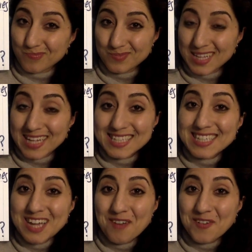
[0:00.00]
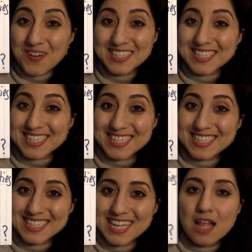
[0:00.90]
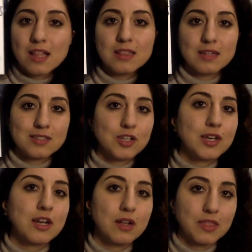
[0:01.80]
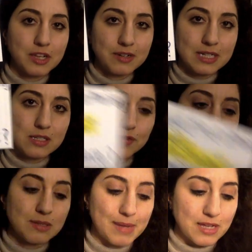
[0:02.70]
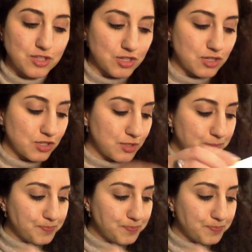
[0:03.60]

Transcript: That's a tough question. Let's look at our theories for some answers.